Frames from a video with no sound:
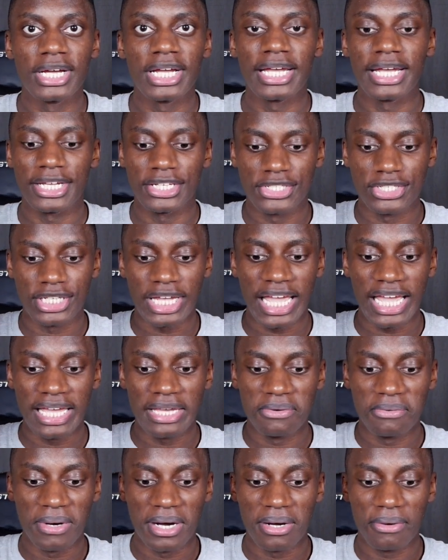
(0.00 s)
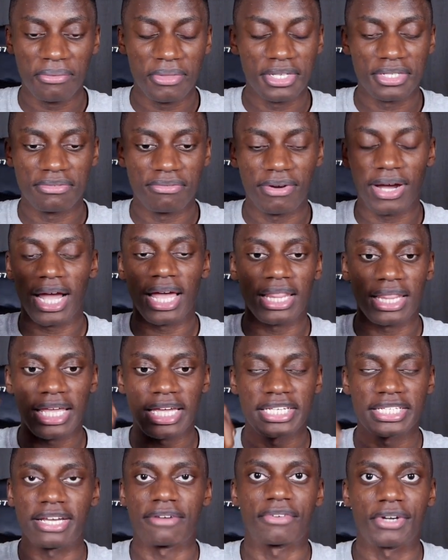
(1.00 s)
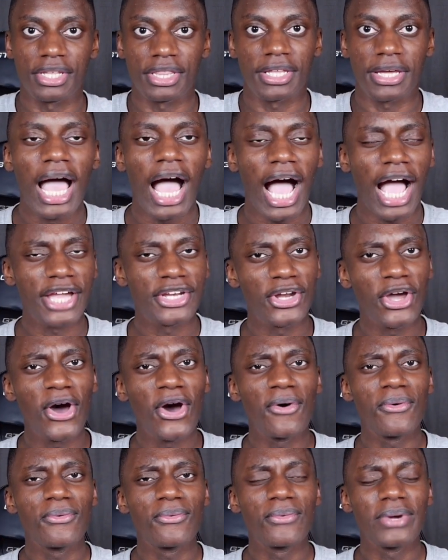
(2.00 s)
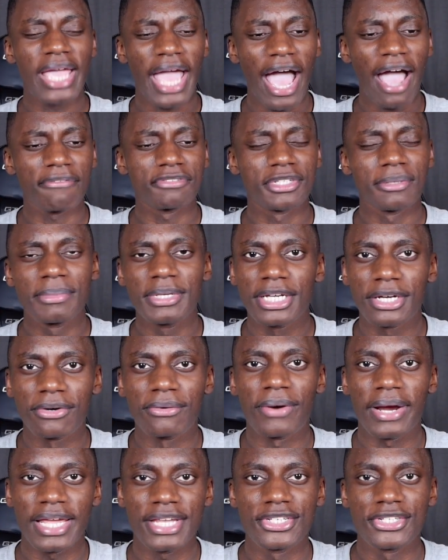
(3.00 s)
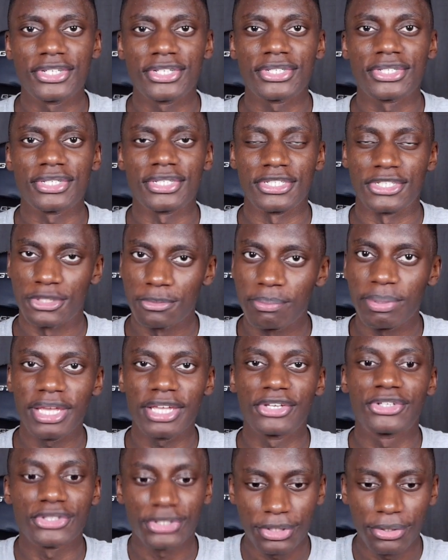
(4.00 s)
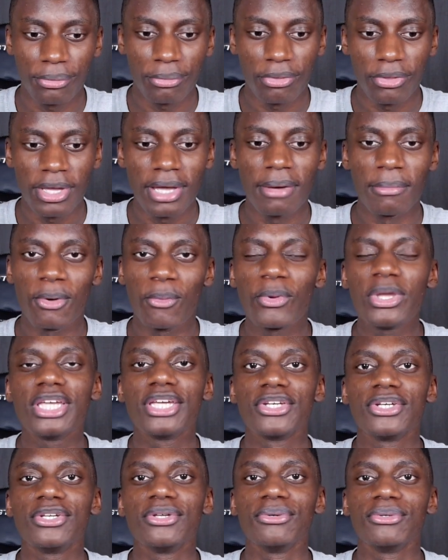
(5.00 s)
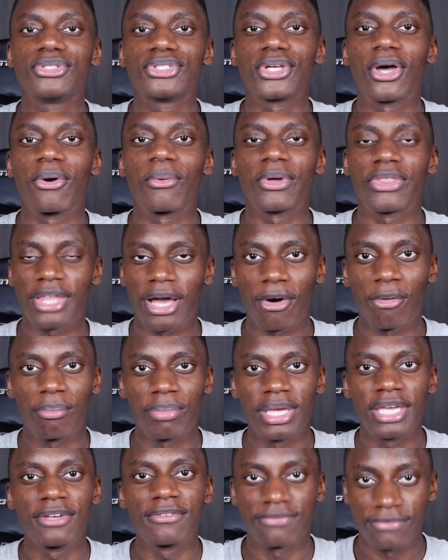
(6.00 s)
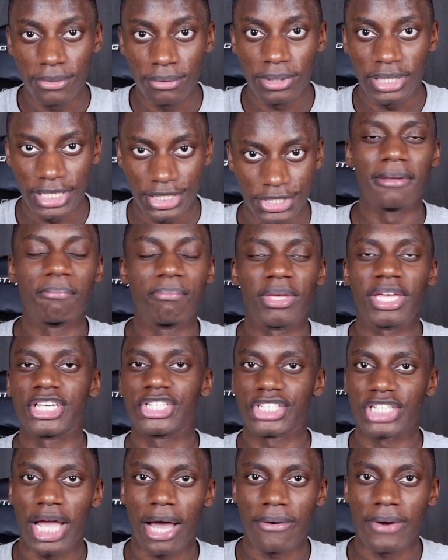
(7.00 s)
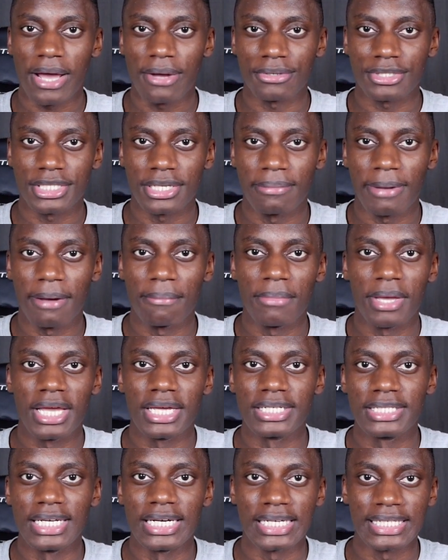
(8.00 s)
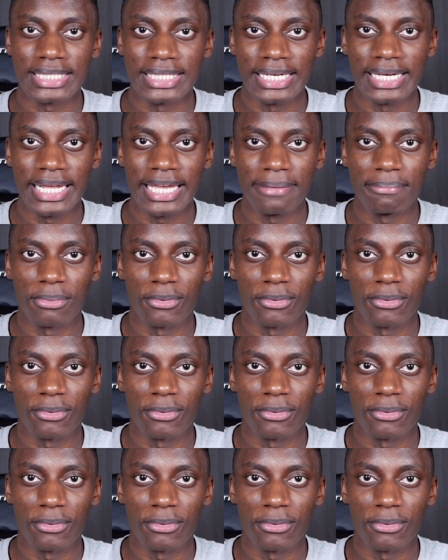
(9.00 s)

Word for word: and say, well, this violates everything. I know we have to be courageous and speak truth, but we can do so without being foolish. Big shout out to my man Doug TenNapel